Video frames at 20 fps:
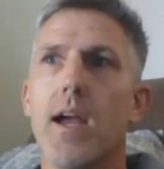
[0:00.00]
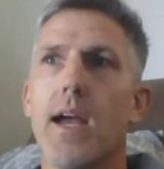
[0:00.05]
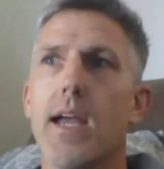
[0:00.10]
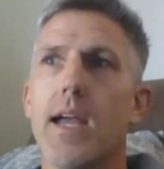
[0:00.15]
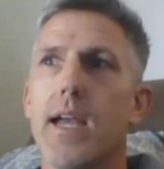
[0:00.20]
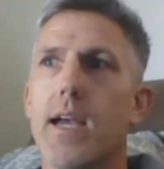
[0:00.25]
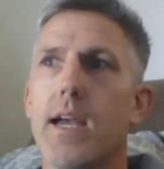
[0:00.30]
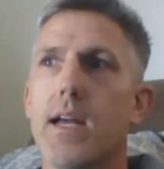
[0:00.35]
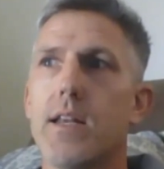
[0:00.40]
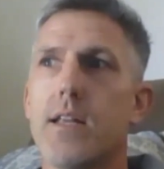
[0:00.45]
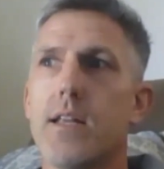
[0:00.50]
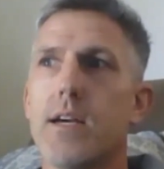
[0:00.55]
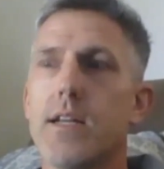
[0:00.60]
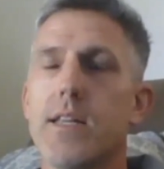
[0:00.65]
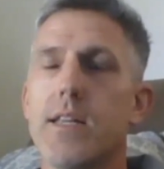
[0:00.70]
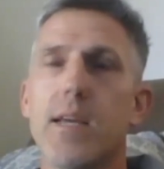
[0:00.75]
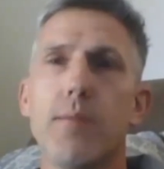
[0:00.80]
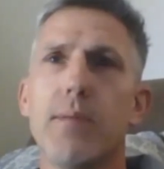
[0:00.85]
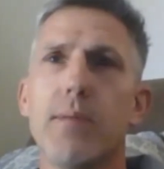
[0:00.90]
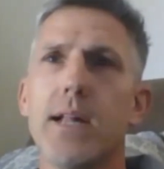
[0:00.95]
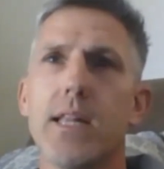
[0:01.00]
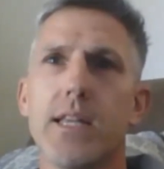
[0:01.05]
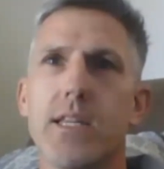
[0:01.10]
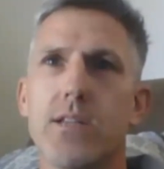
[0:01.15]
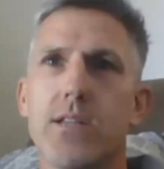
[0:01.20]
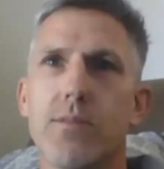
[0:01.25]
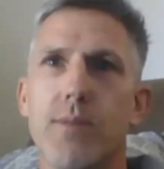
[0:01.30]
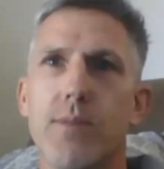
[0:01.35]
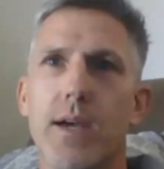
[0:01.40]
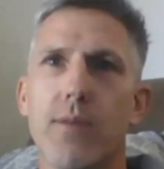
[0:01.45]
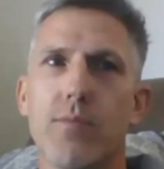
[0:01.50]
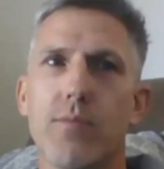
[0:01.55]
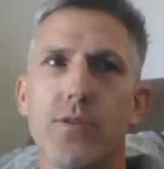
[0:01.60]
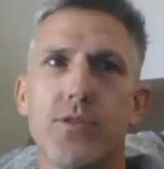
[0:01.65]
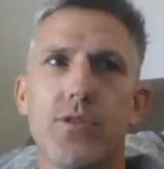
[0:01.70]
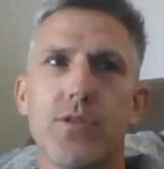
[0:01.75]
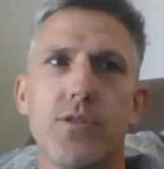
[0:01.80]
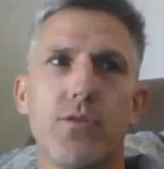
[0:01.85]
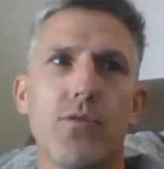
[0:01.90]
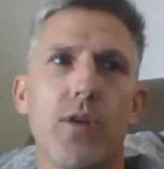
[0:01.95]
And the ability to be able
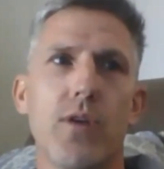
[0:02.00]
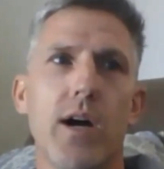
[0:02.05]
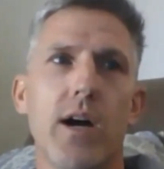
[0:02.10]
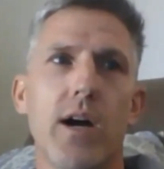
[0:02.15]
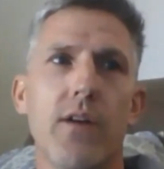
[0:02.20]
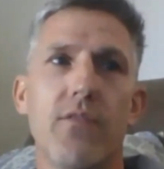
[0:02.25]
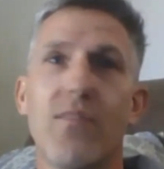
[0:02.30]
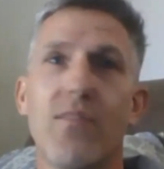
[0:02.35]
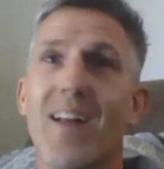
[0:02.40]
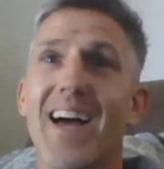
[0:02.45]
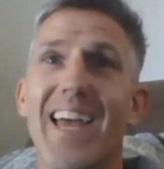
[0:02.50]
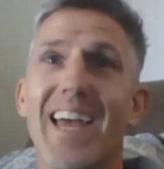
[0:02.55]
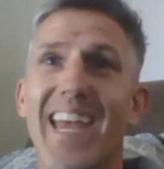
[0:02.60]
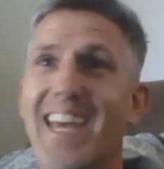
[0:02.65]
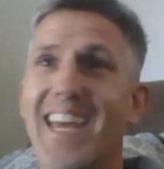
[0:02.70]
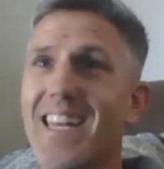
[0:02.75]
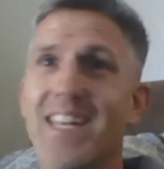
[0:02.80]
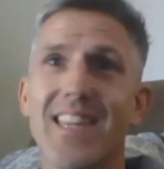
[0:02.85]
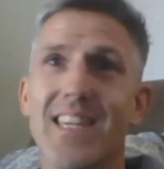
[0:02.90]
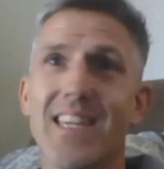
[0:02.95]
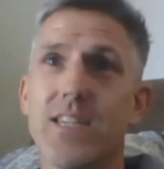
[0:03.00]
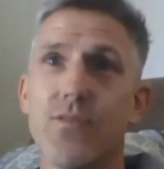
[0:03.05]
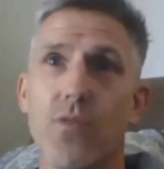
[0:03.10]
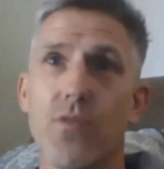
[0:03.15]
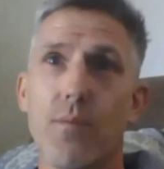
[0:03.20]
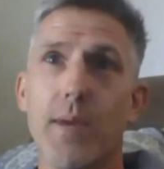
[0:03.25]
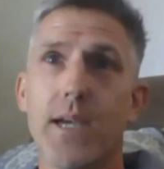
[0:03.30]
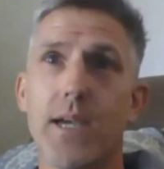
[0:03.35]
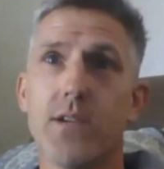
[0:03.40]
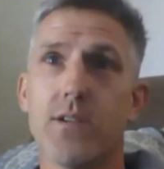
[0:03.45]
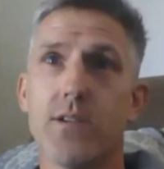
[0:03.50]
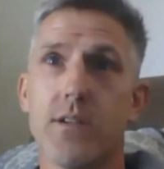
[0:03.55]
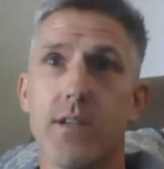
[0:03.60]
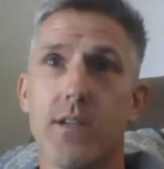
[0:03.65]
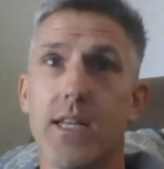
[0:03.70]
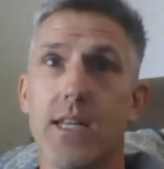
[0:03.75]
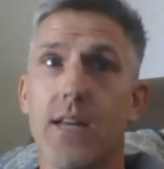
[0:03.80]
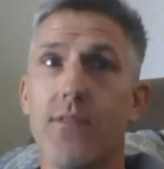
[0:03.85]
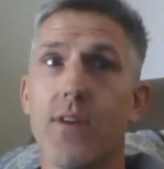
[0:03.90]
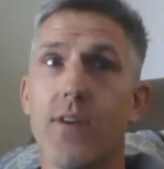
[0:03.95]
to fly any of these formation
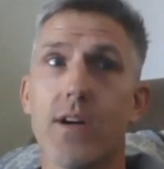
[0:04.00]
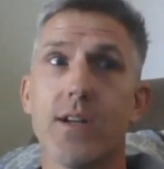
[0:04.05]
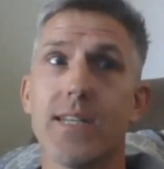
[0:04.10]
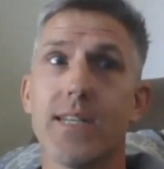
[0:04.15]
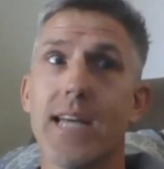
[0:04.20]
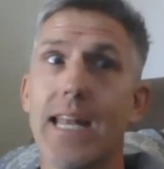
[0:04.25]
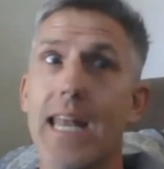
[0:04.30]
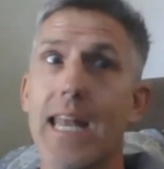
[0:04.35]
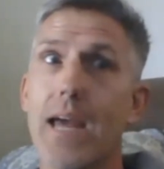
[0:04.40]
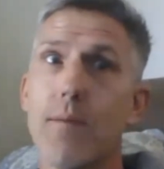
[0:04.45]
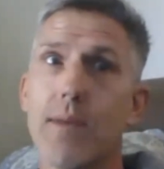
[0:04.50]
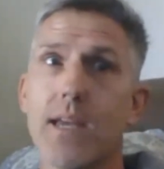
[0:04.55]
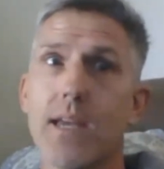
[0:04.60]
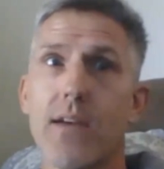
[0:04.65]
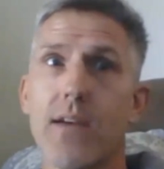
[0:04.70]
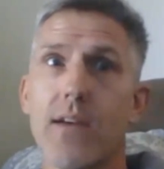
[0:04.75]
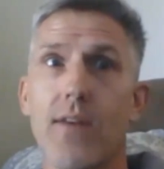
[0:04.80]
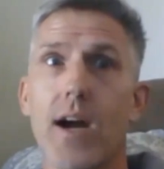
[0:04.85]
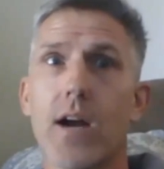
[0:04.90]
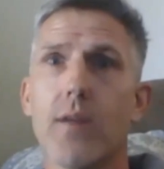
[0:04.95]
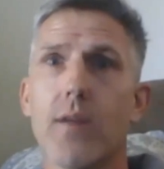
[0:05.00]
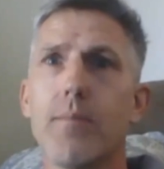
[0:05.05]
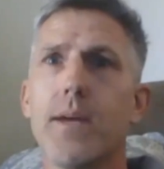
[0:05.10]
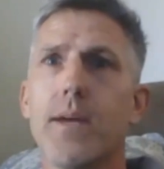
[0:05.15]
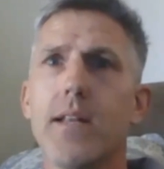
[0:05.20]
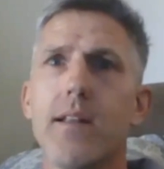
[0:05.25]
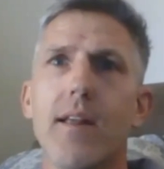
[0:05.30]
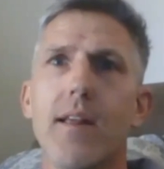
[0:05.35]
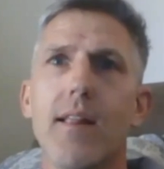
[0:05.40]
in a very dynamic environment.